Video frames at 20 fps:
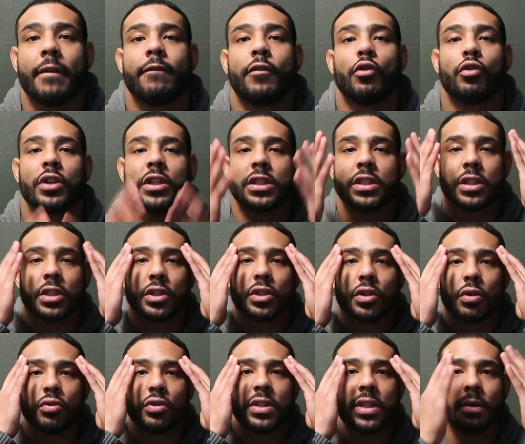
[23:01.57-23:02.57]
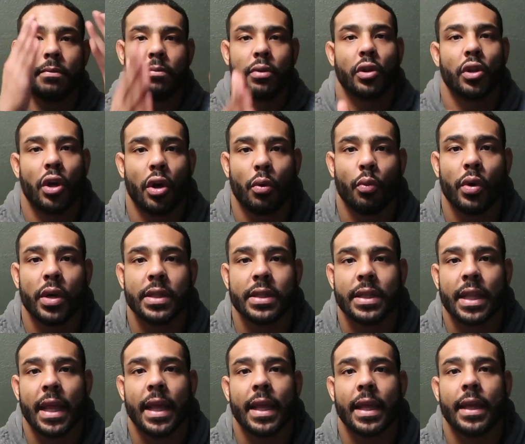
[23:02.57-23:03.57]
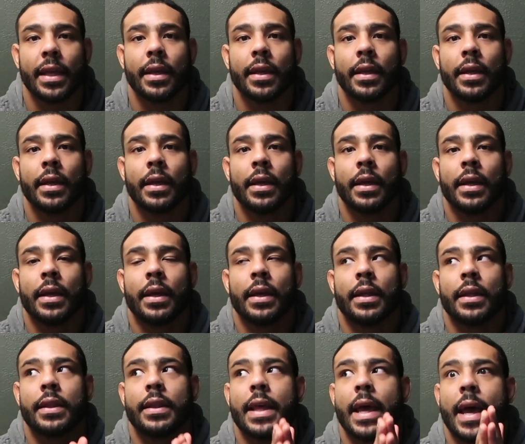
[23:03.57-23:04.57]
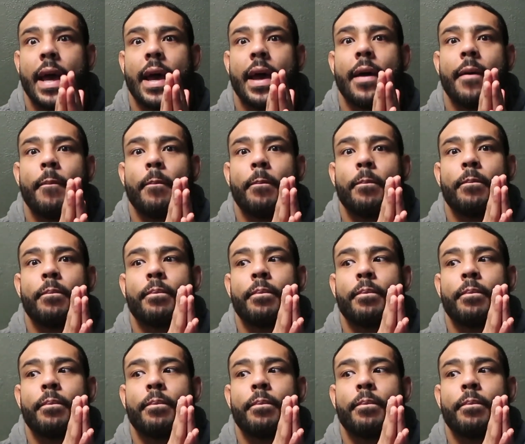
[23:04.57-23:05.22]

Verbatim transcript: My focus is so simple on one thing that